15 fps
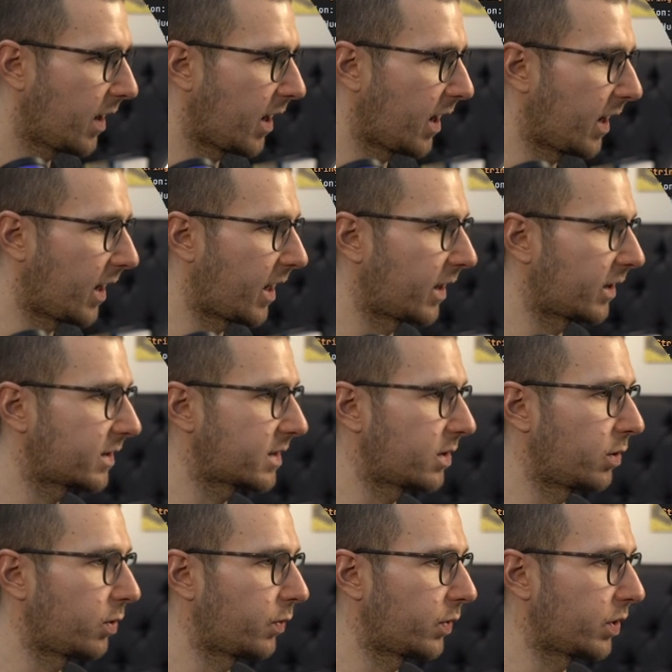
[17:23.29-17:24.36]
and let's
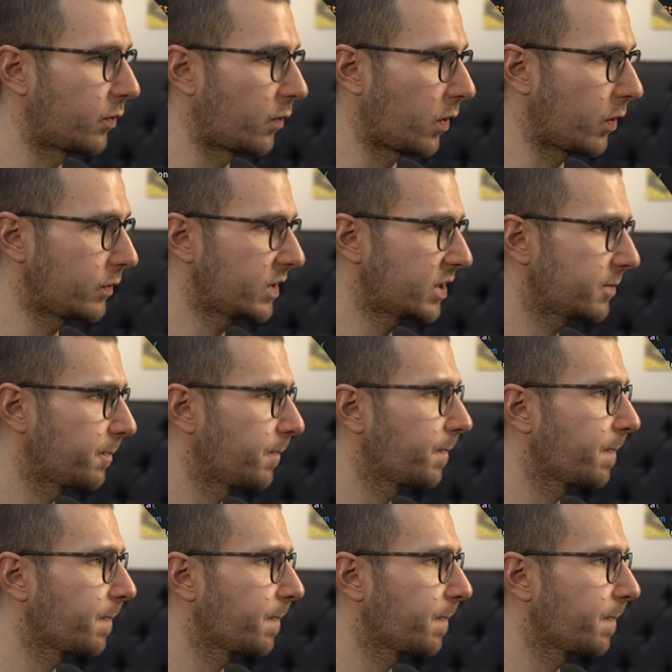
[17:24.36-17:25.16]
go with rose